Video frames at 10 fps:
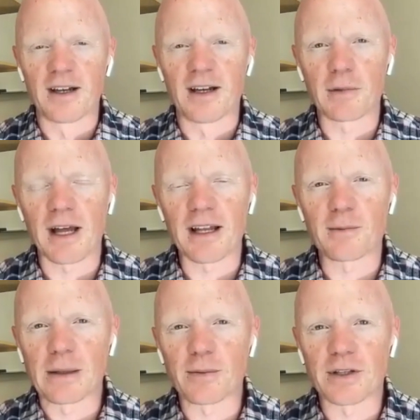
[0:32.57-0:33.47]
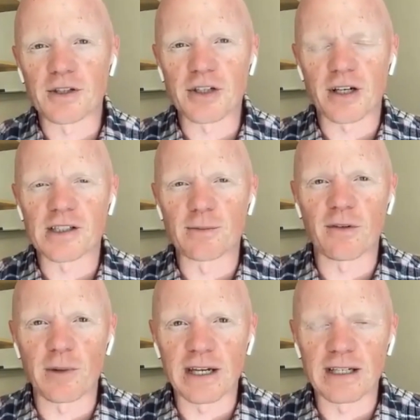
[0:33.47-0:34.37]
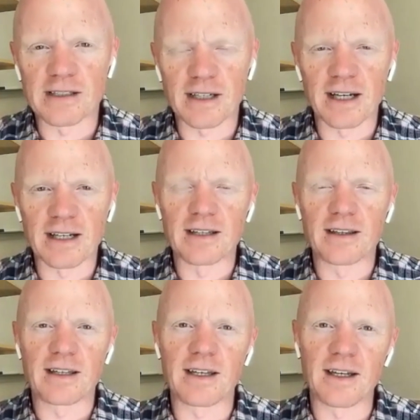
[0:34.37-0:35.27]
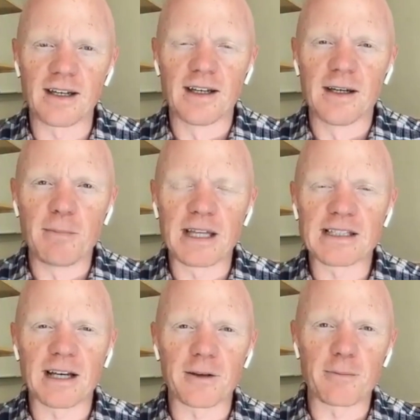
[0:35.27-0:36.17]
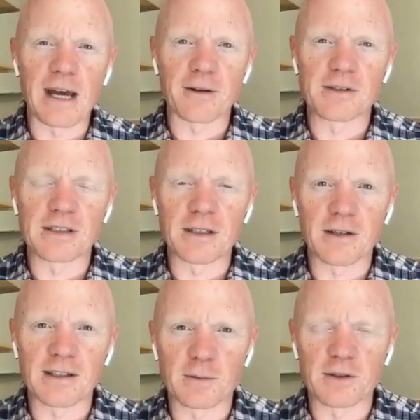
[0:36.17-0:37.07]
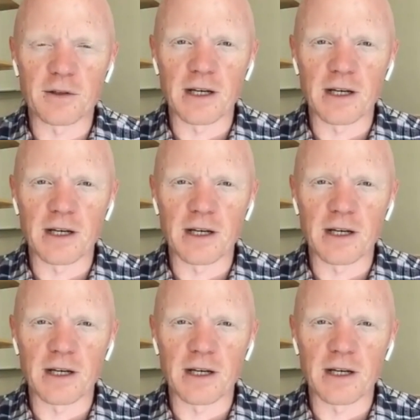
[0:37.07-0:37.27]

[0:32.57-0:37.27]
And I'm glad to be able to share some of my insight in the Men's Health Matters series with